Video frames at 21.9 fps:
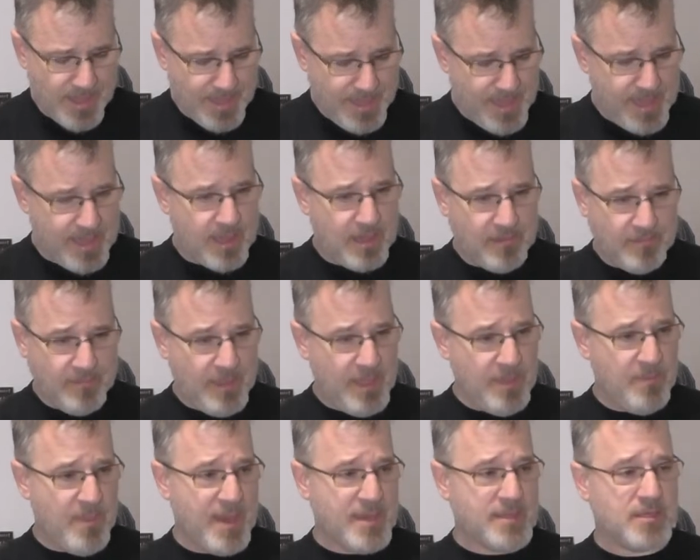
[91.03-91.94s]

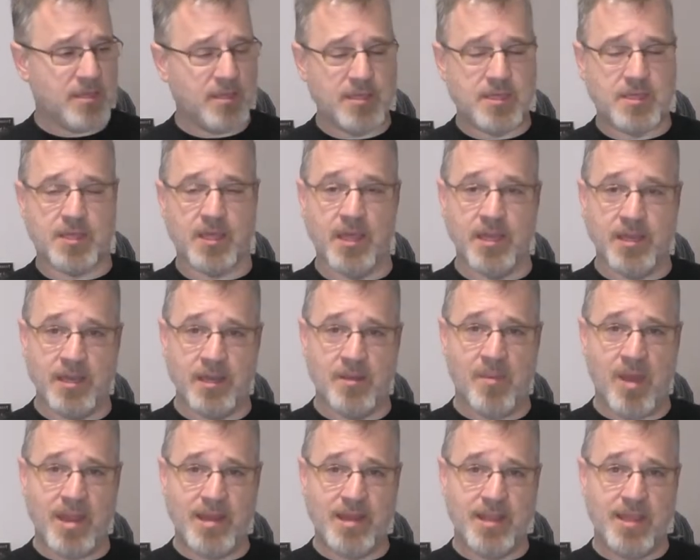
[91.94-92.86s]
He basically slid
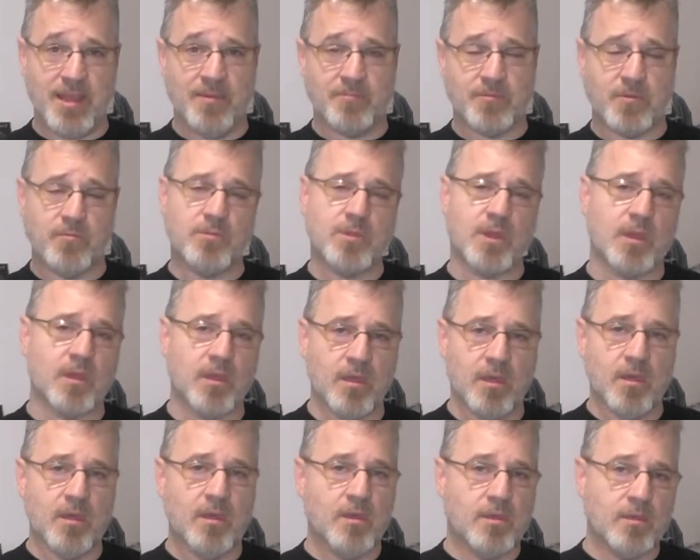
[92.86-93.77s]
into my DMs. He was like,
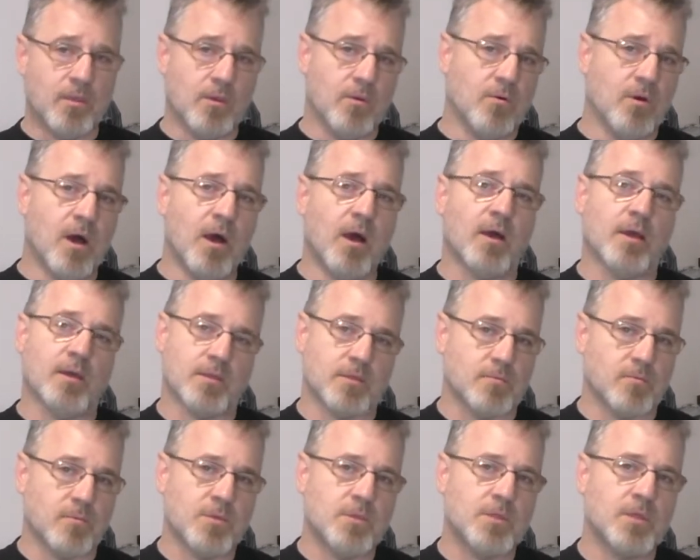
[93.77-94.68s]
"Yo,
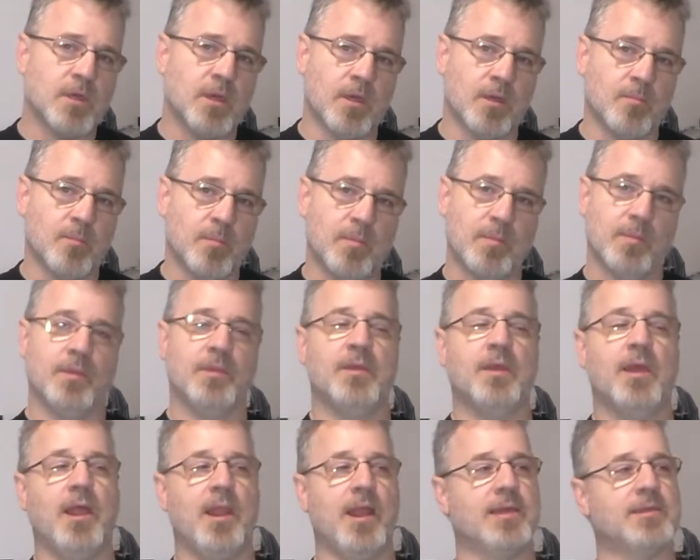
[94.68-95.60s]
Oz, what's up?"
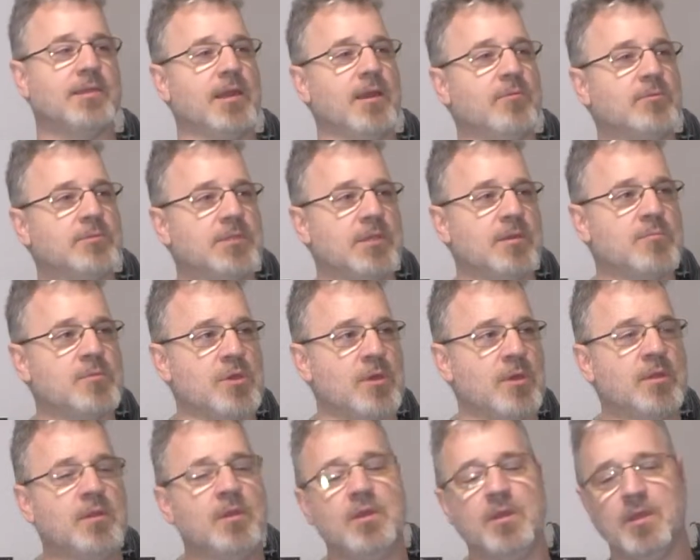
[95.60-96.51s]
I said, "What's up,
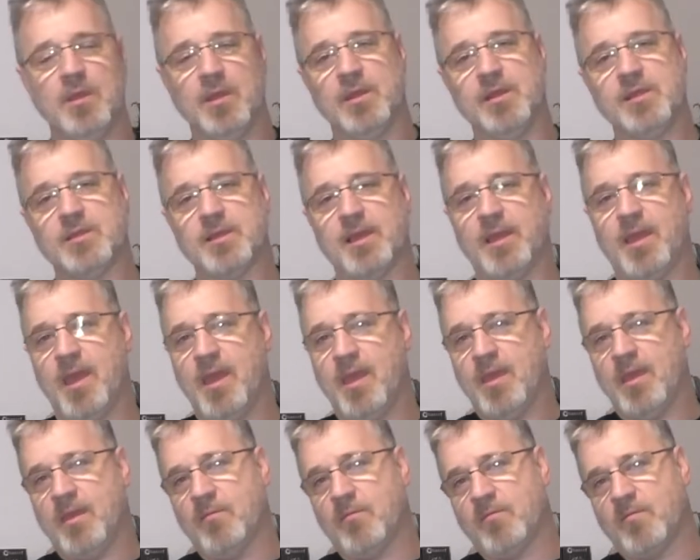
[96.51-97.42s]
John?" And he's like,
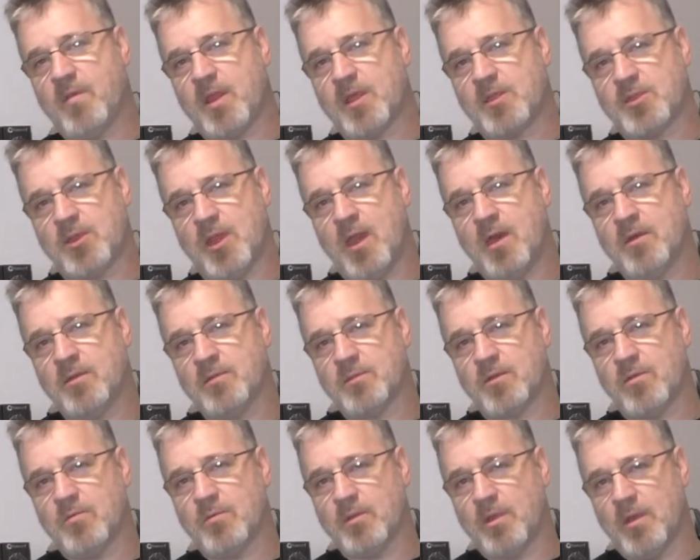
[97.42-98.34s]
"Hey, we got a
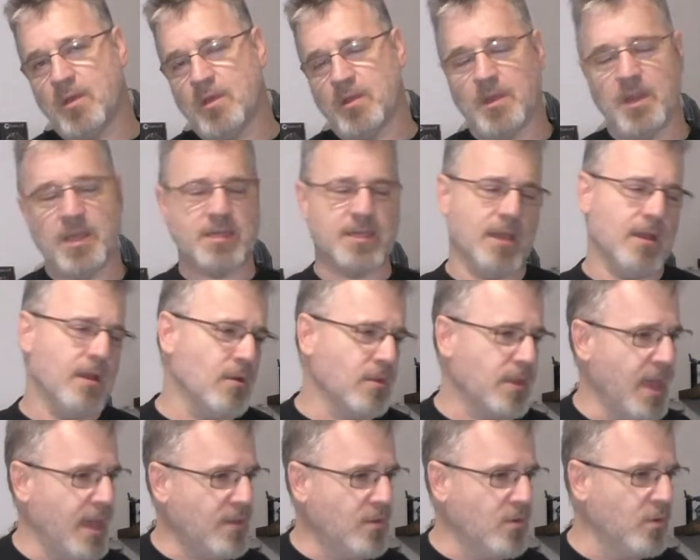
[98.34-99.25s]
challenge going on." I was like,
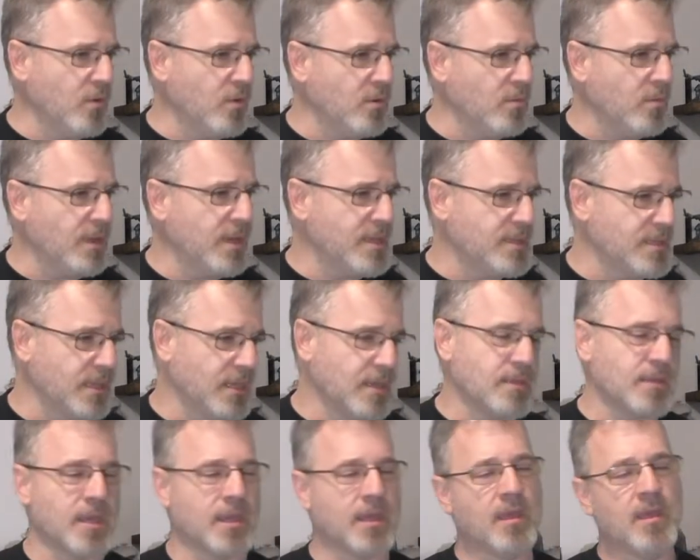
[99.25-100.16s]
"Okay, cool. What is it?"
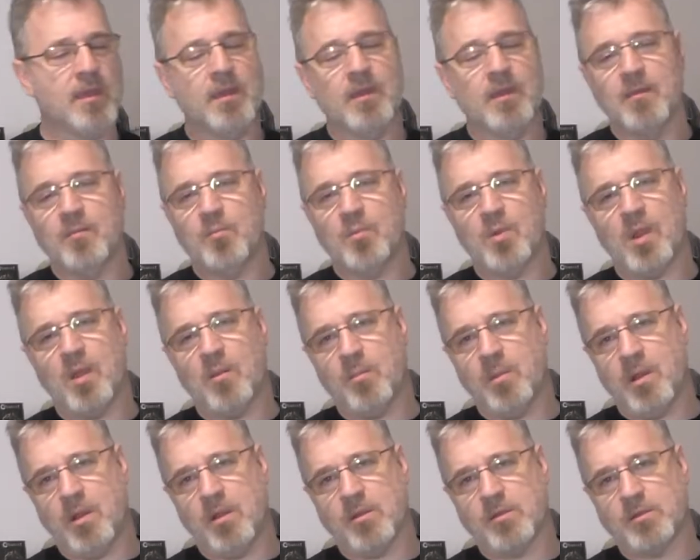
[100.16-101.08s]
And he's like,
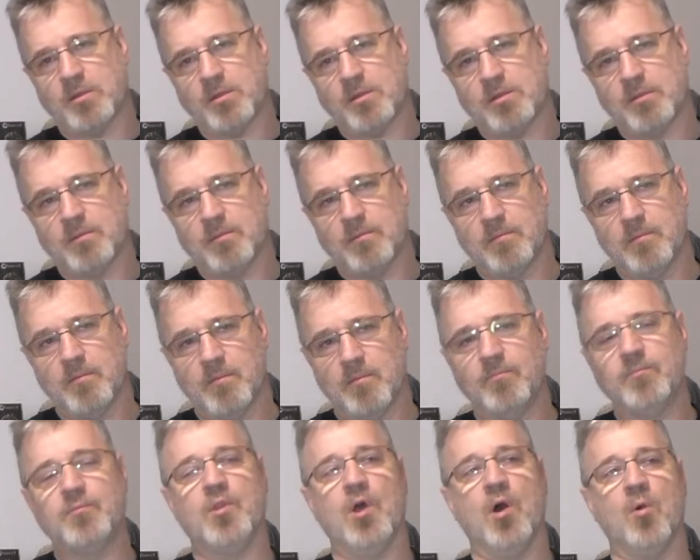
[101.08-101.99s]
"Primaris."
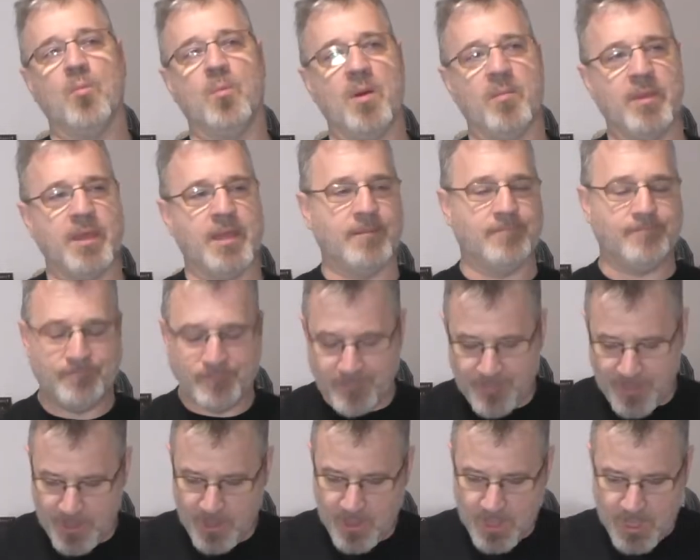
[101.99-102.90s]
Dope, I'm in.
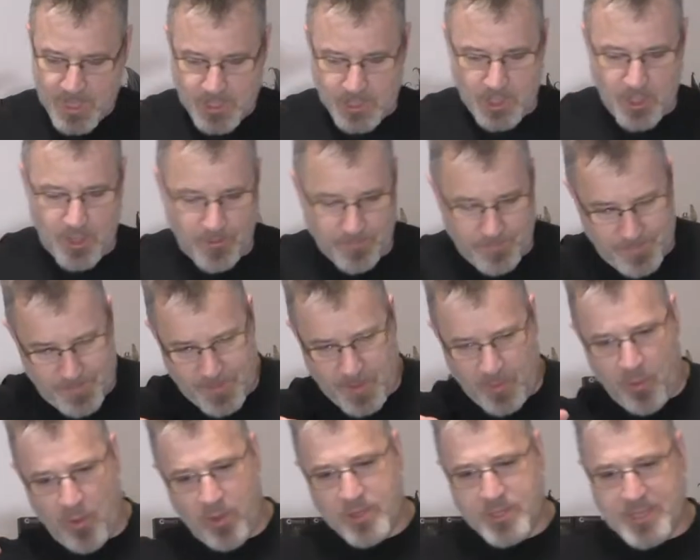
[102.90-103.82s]
So
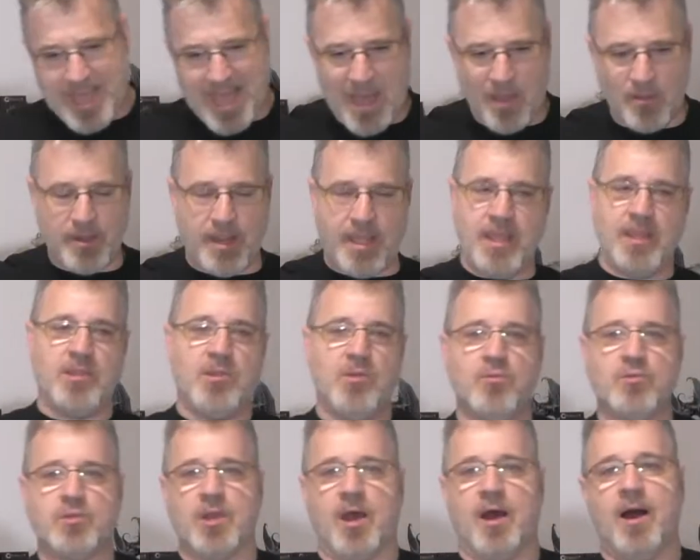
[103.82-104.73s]
the boys out in
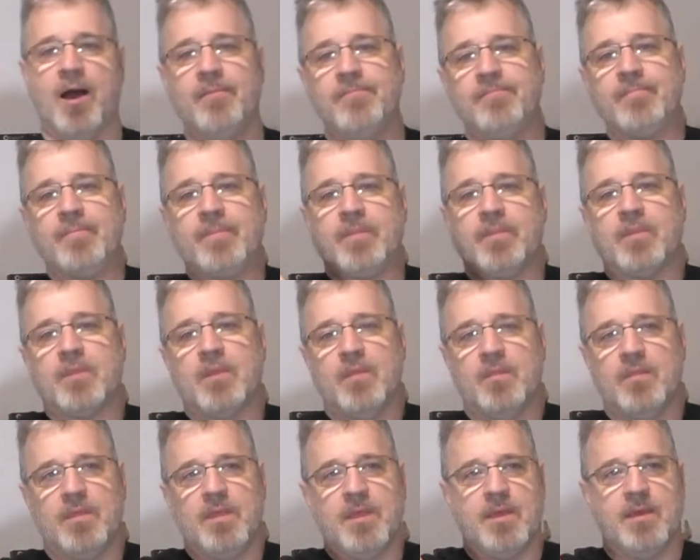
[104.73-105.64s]
Utah,
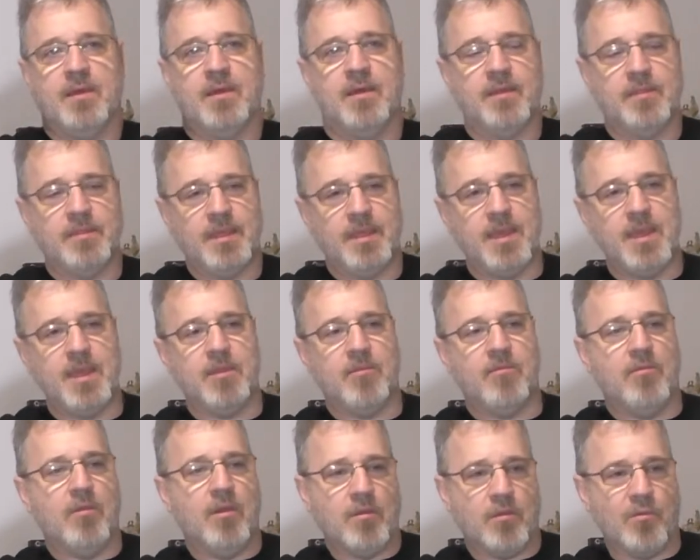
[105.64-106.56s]
the
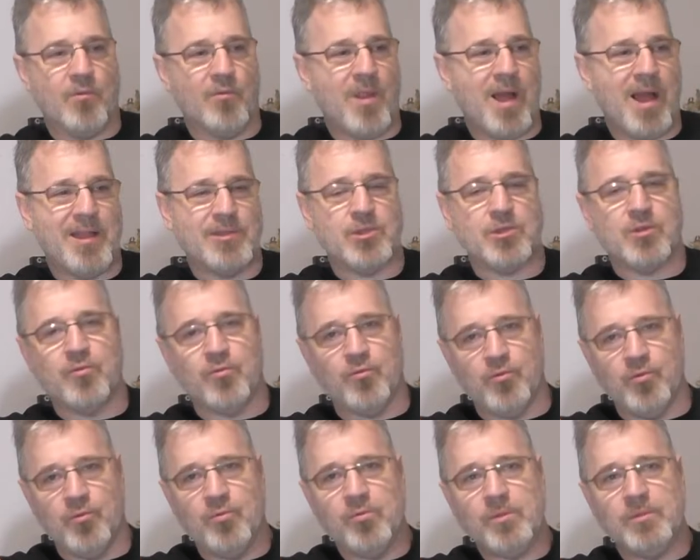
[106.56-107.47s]
Geek Garage
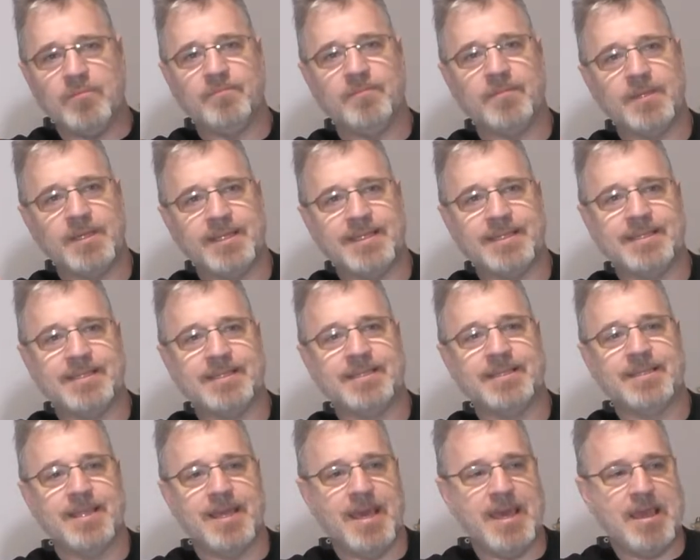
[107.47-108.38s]
crew,
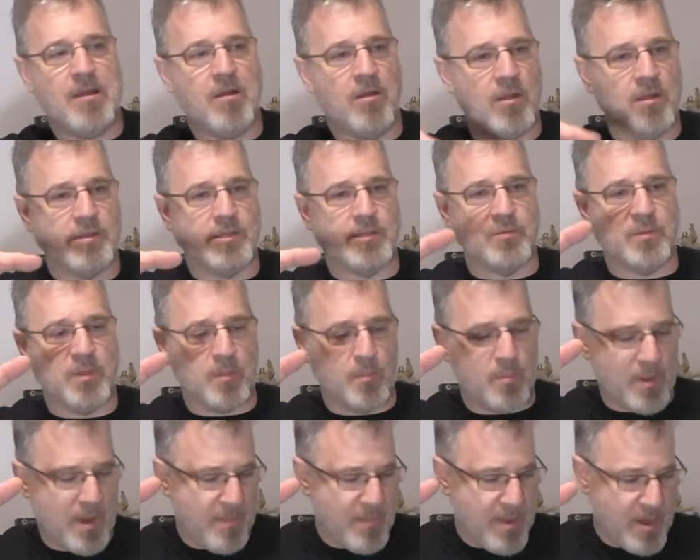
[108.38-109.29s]
they are doing a
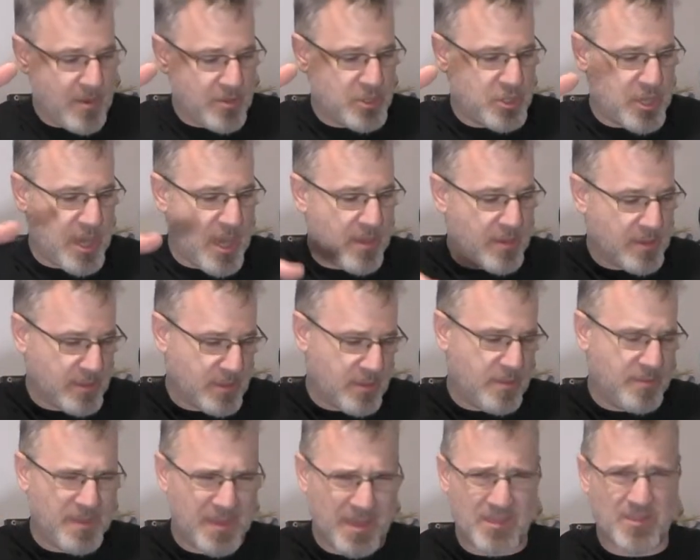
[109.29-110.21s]
Primaris
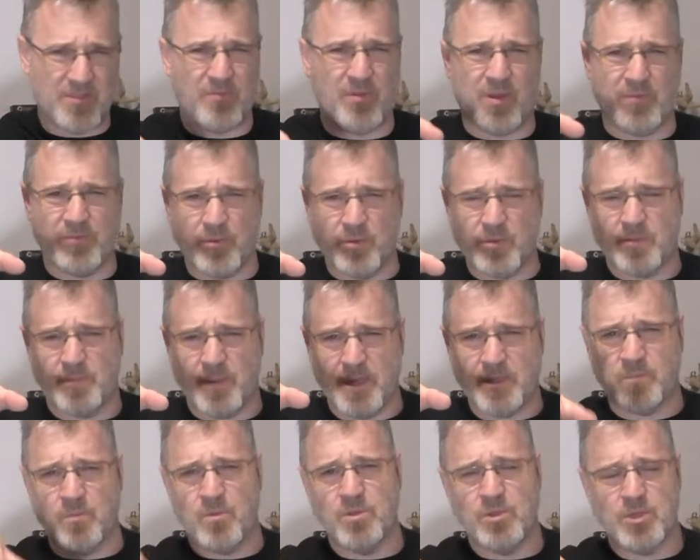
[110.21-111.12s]
challenge. I think it's evolved to a
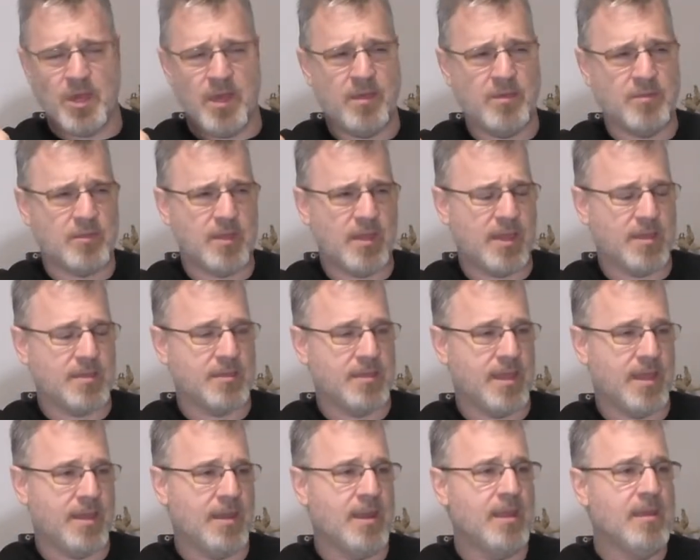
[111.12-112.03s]
Space Marine challenge, like I
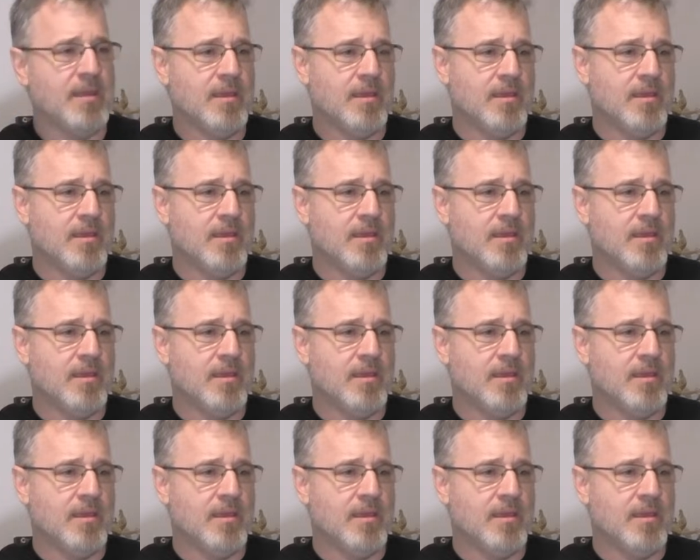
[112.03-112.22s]
said